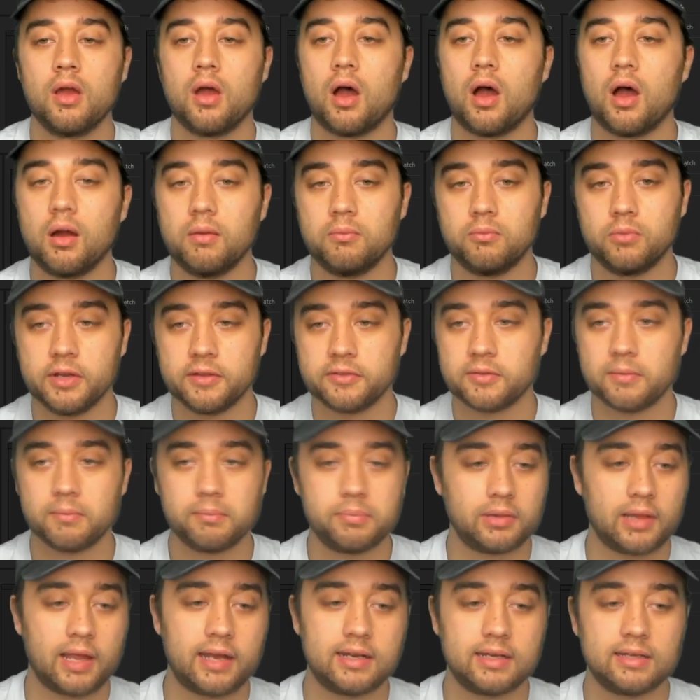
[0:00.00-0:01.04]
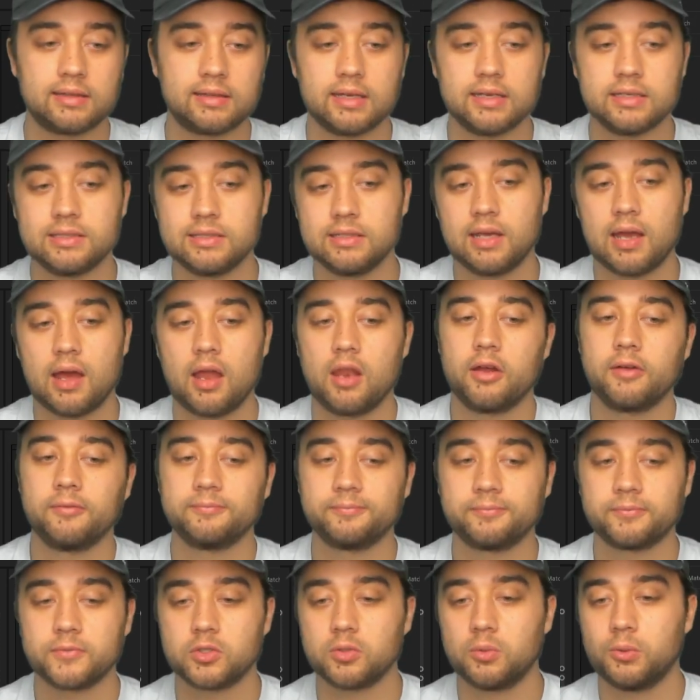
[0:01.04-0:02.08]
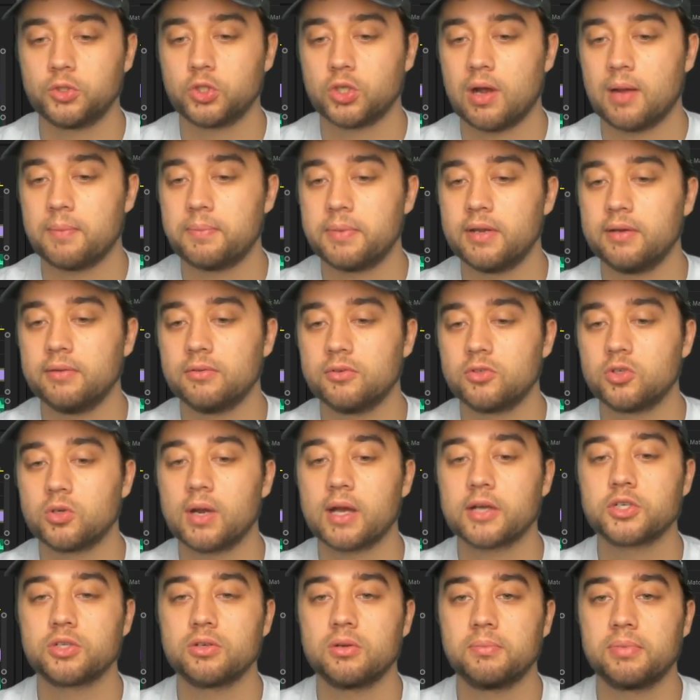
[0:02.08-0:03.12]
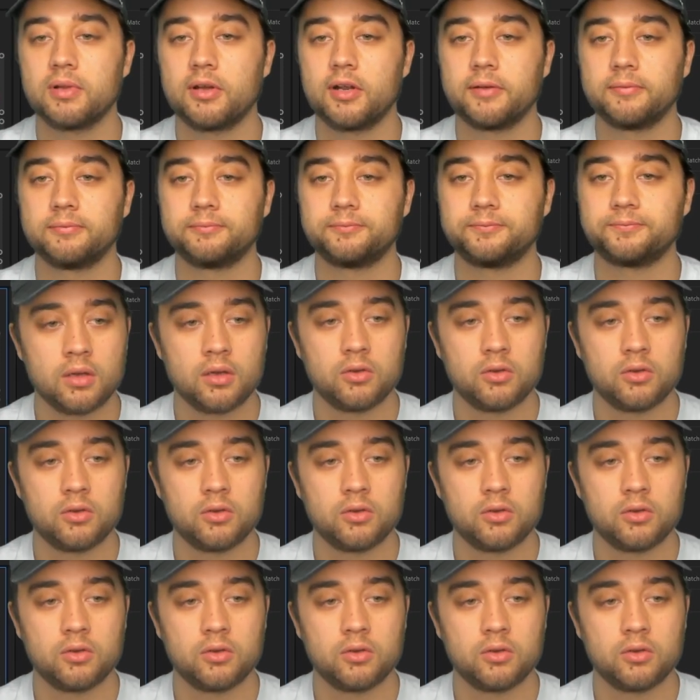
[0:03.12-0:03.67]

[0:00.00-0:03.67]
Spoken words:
with blending things together. So we'll drop in directional blur.